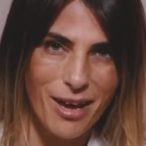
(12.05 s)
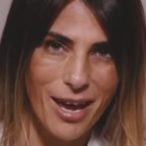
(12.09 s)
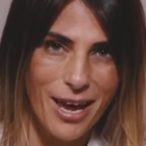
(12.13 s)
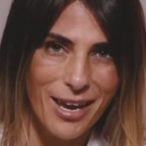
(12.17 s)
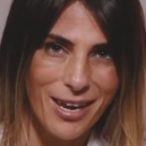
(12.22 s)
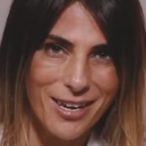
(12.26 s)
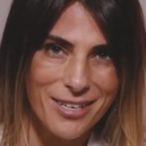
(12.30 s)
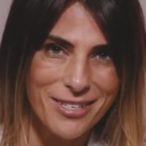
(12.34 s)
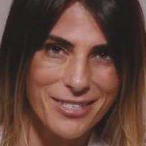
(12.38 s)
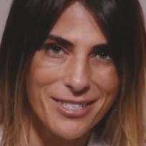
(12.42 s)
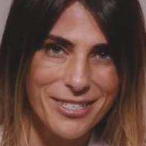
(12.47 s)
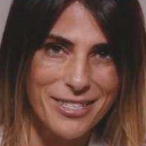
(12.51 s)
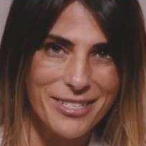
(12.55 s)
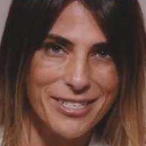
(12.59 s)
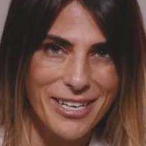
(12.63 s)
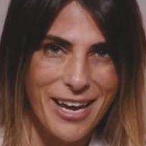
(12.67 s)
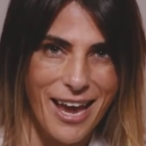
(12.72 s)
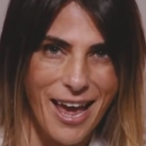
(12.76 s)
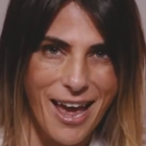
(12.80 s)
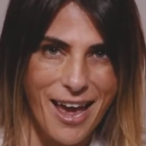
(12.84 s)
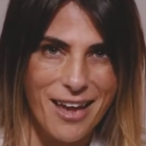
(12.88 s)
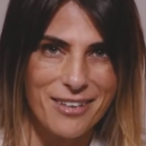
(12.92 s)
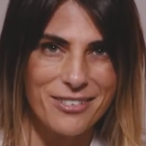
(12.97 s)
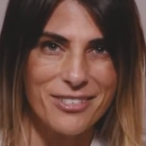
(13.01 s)
I
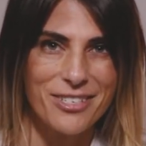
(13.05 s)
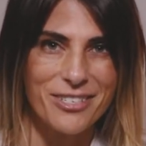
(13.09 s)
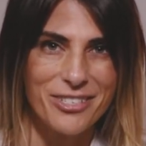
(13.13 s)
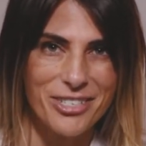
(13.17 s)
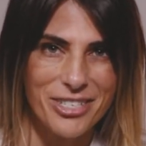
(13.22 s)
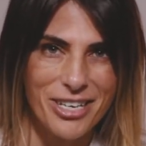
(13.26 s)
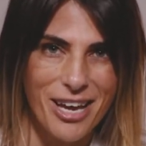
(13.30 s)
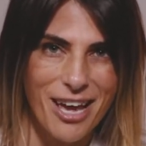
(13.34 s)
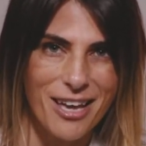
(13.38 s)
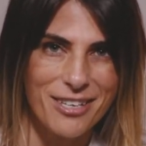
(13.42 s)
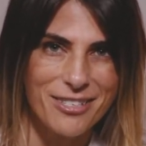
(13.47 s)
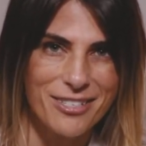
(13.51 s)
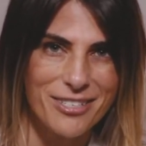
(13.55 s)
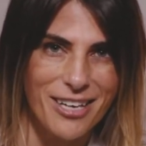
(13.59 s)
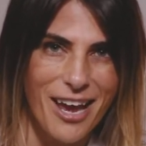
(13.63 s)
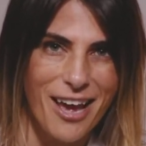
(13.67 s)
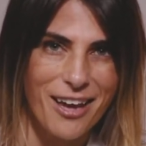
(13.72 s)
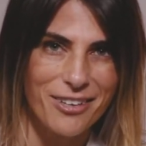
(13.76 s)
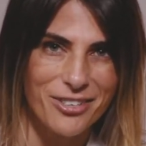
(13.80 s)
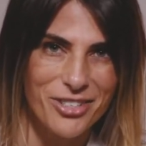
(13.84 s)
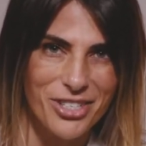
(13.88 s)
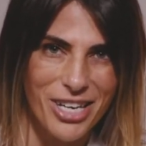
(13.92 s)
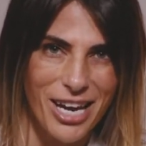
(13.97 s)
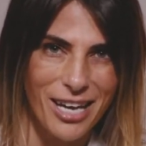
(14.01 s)
understand just
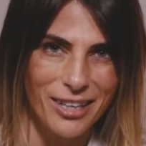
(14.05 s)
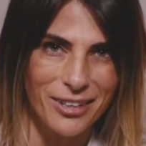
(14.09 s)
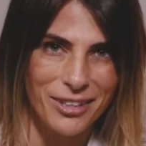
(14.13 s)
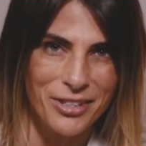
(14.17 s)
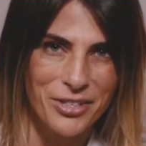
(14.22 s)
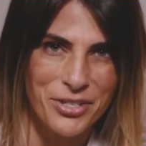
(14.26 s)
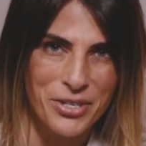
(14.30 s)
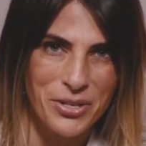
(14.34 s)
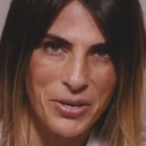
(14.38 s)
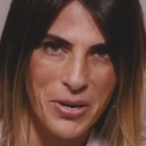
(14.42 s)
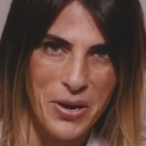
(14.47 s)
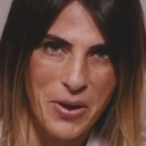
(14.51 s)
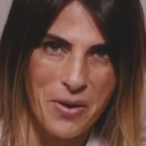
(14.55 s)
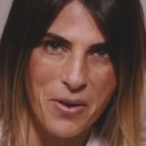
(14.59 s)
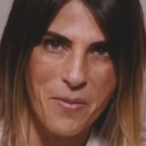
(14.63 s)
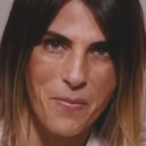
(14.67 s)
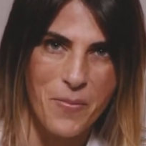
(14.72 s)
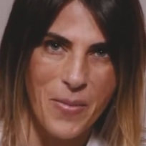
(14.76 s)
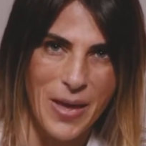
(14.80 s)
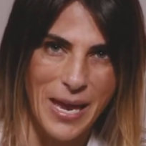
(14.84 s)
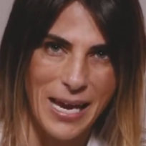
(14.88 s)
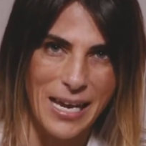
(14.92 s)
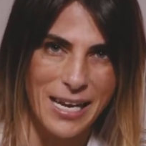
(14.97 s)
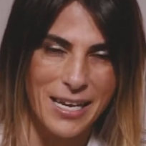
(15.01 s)
how challenging it
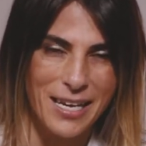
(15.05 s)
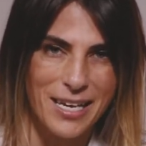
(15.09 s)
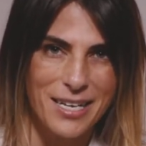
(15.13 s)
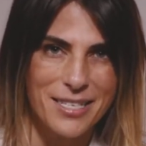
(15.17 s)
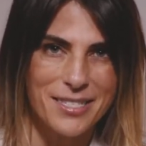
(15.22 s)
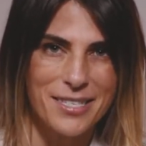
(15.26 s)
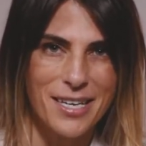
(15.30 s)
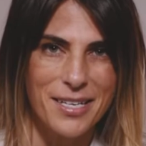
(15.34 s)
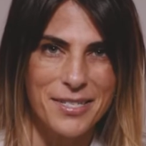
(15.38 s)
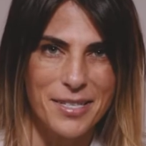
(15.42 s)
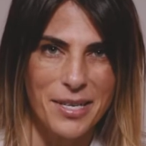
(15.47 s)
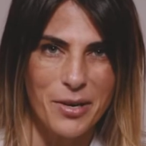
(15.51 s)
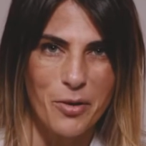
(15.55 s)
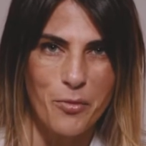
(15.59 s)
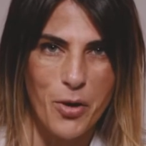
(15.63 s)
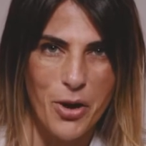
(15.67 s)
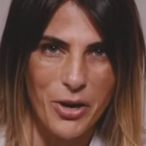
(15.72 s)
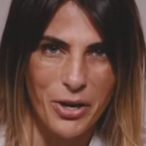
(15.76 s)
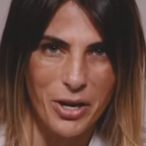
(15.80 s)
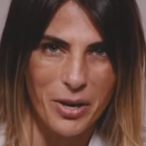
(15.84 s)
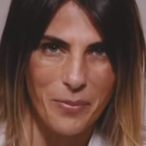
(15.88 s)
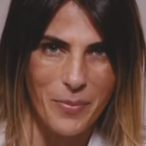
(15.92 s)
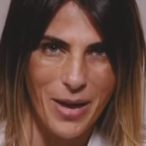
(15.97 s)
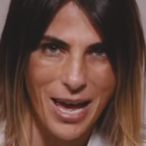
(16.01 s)
can be assessing
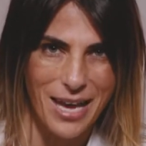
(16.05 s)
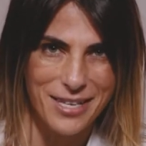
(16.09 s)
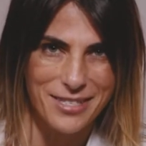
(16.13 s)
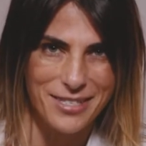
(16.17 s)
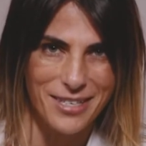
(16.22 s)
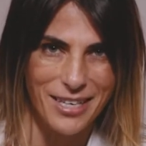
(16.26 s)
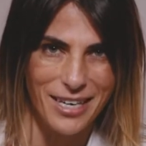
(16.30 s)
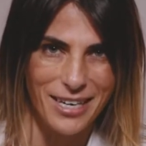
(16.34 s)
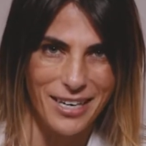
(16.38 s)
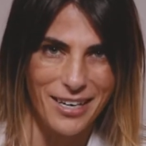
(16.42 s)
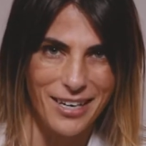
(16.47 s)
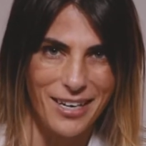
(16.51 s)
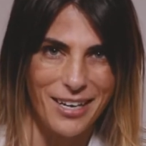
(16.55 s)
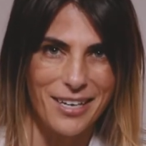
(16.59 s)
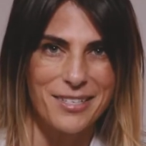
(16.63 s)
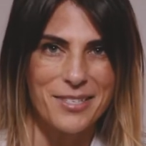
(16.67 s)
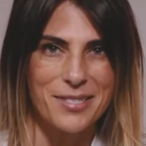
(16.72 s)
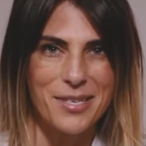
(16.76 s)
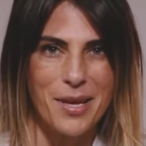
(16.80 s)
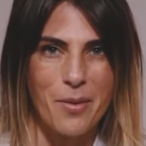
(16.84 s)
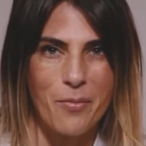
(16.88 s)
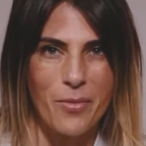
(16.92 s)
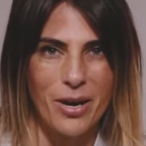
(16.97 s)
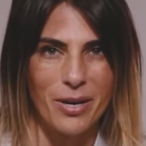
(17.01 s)
work capacity in
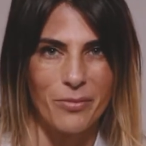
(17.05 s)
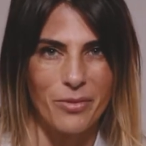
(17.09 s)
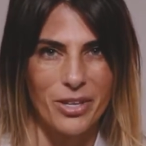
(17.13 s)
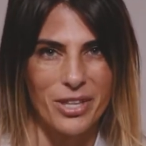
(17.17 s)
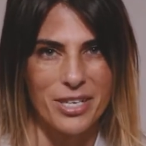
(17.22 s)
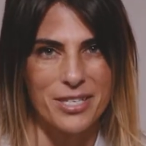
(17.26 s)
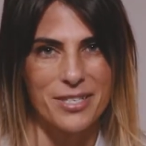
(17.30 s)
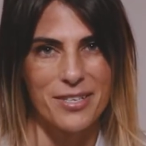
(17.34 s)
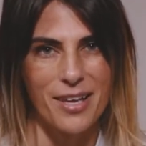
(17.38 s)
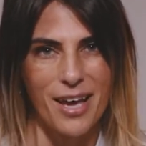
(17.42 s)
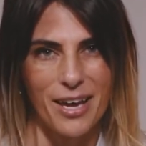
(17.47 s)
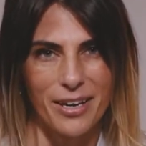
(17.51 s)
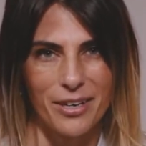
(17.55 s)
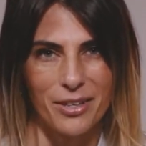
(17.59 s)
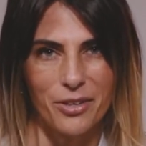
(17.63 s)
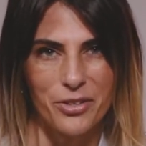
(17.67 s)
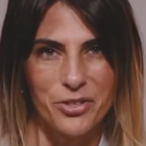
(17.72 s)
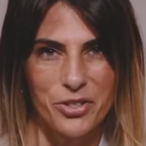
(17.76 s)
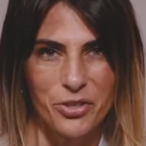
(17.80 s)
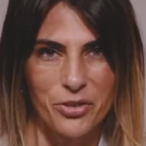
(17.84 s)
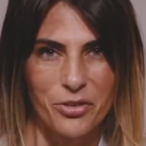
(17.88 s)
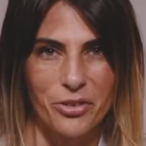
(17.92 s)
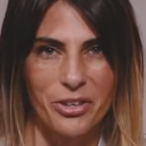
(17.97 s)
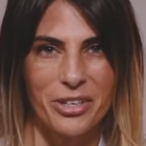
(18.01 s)
someone with a
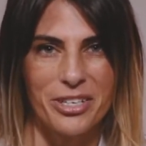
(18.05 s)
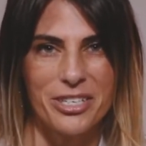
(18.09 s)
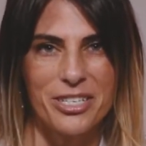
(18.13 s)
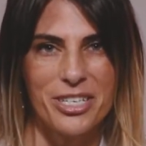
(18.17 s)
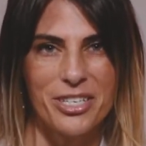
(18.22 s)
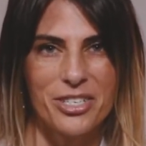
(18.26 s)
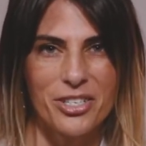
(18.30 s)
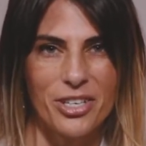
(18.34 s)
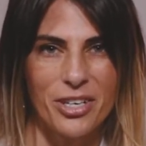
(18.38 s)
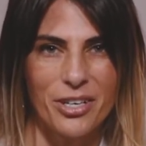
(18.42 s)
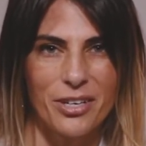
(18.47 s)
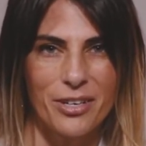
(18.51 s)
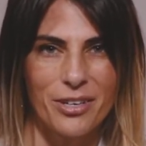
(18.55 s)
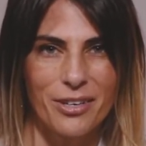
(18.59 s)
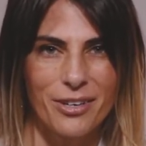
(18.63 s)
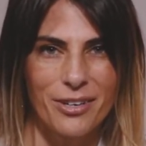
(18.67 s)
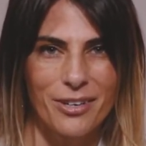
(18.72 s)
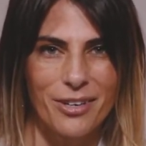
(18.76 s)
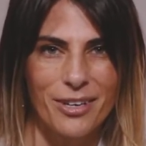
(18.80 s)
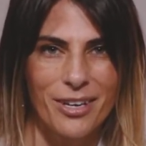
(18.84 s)
psychological condition.